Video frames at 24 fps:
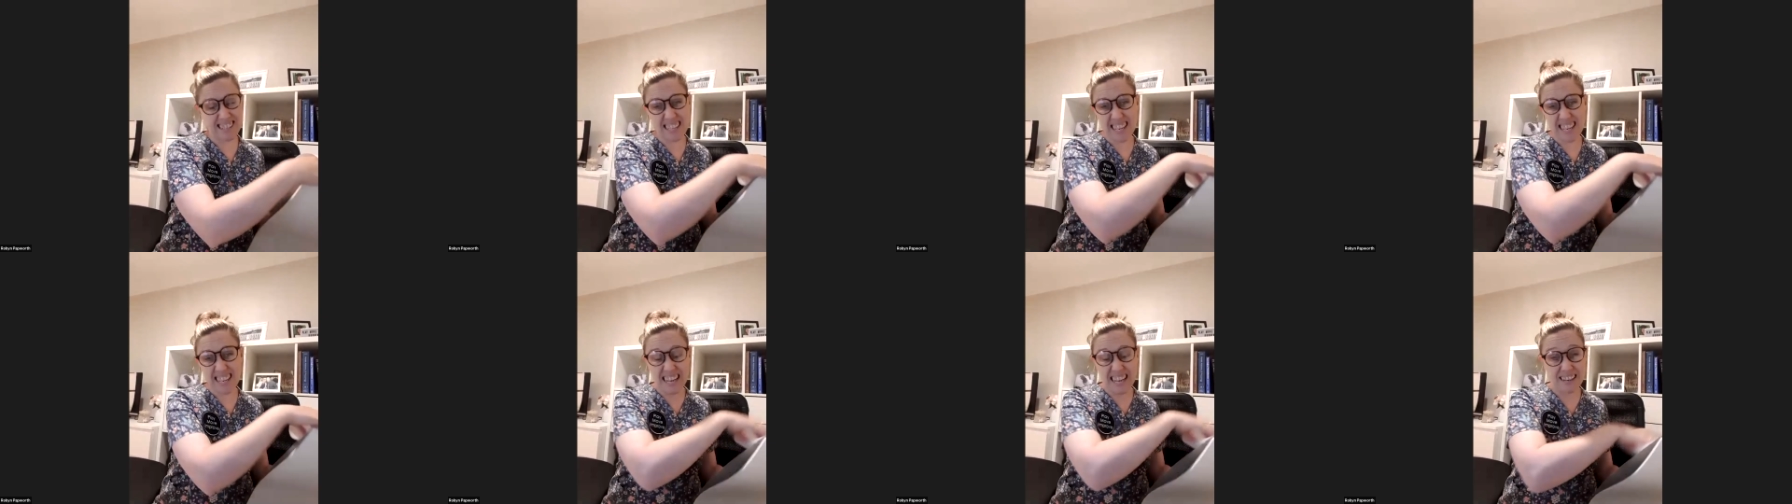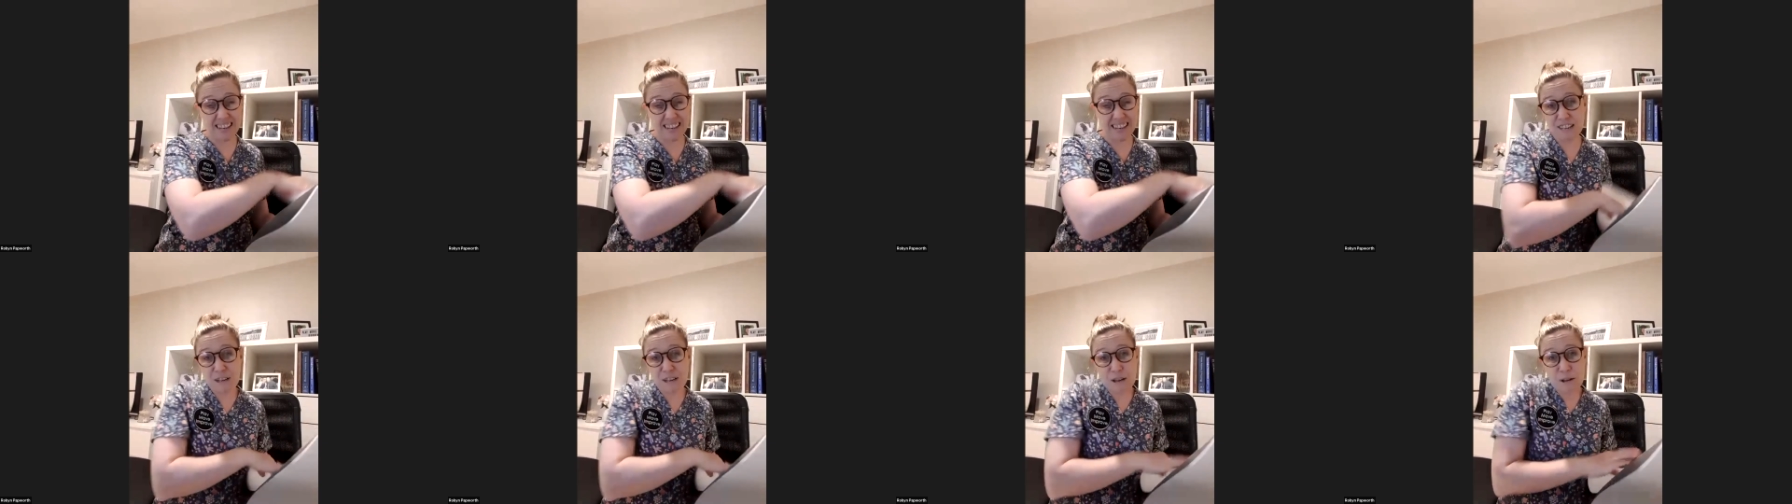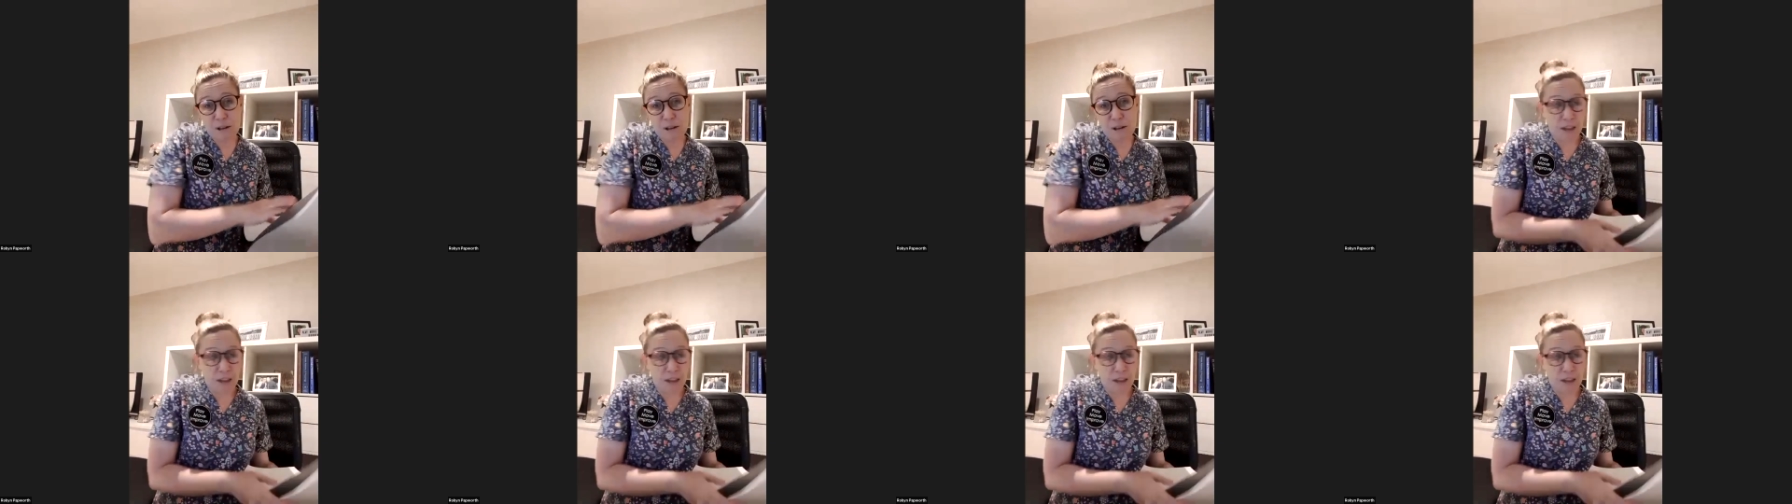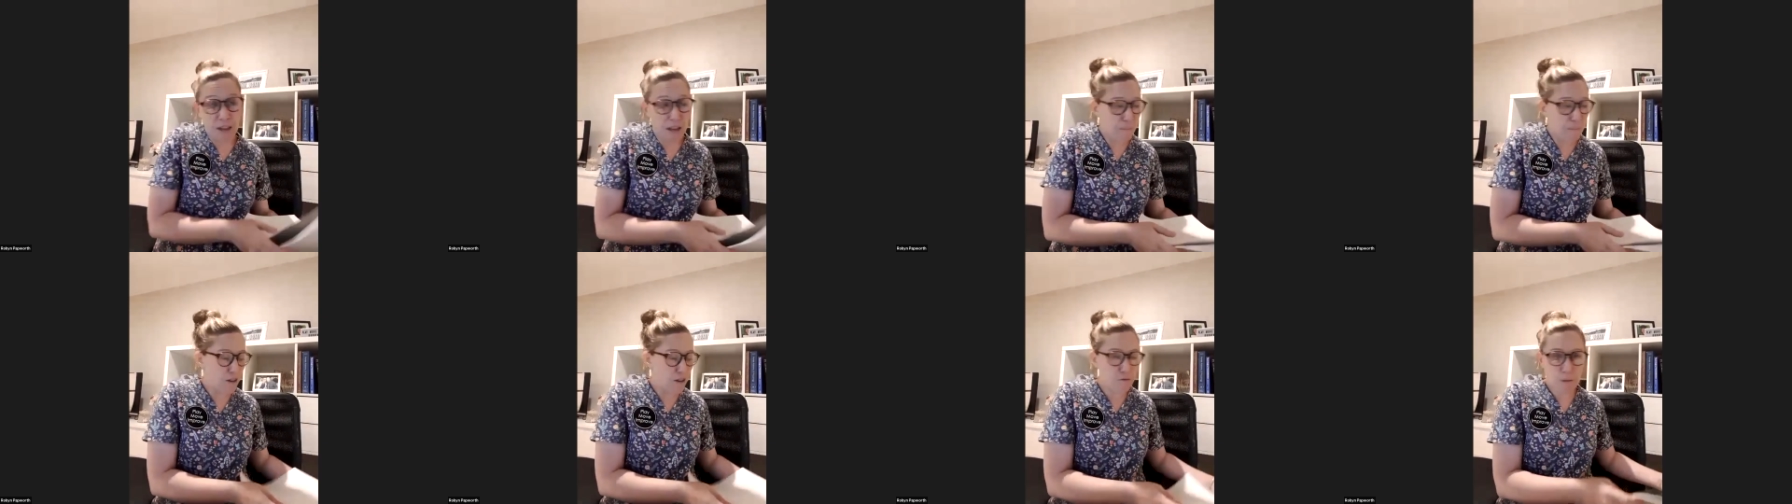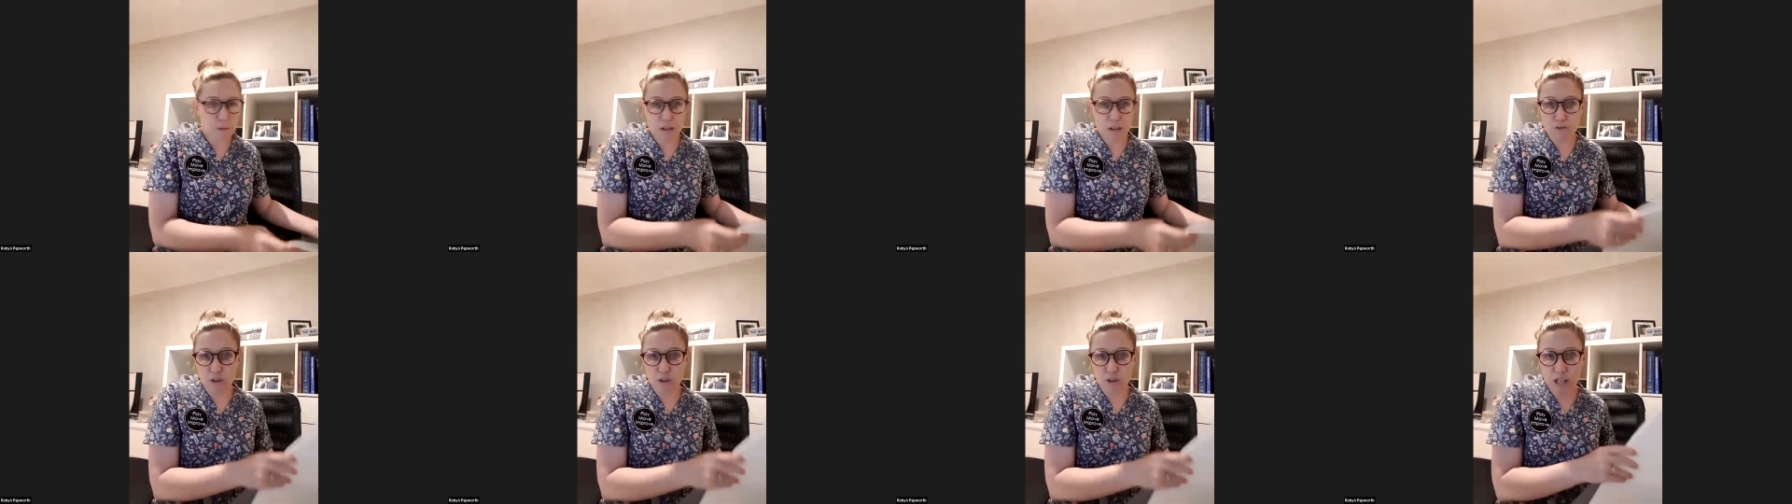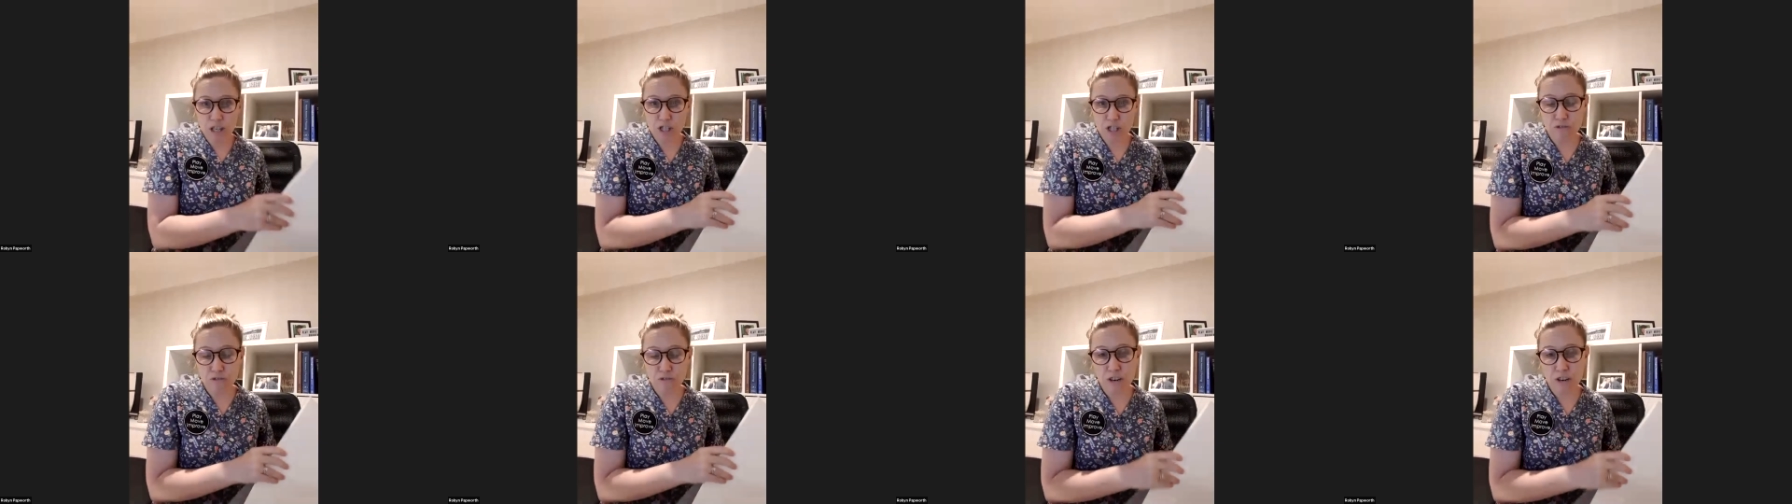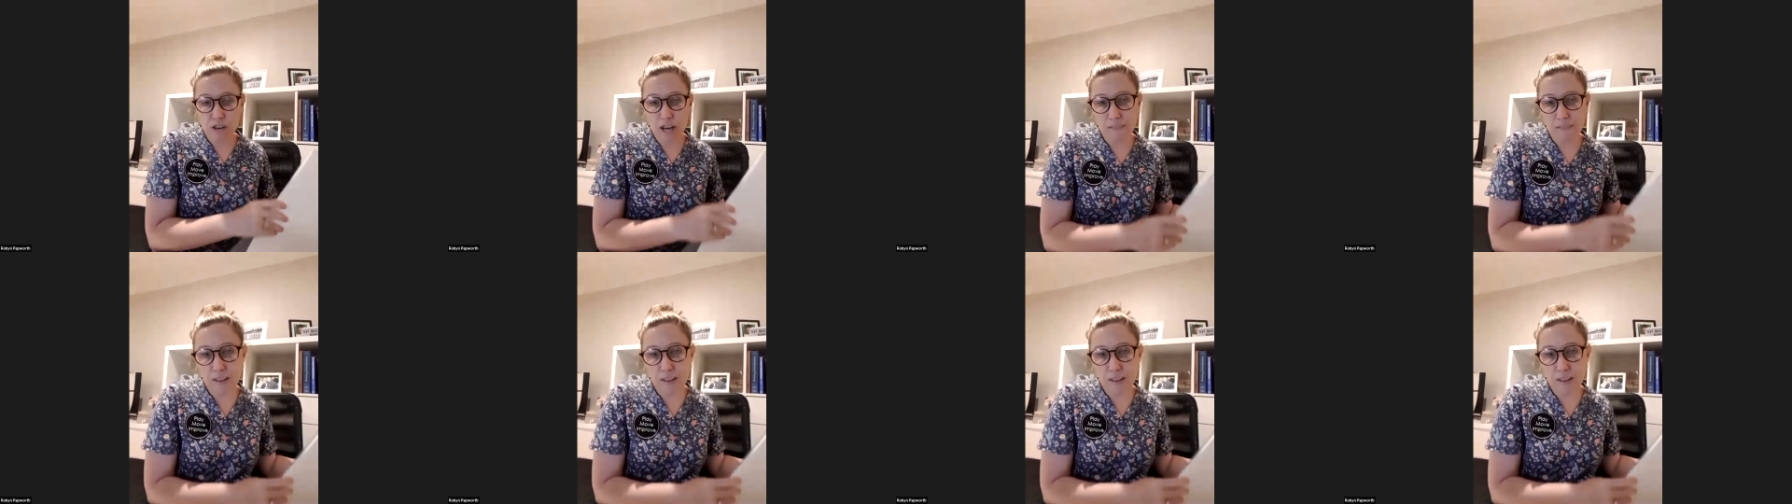Again, they may have been rushed to write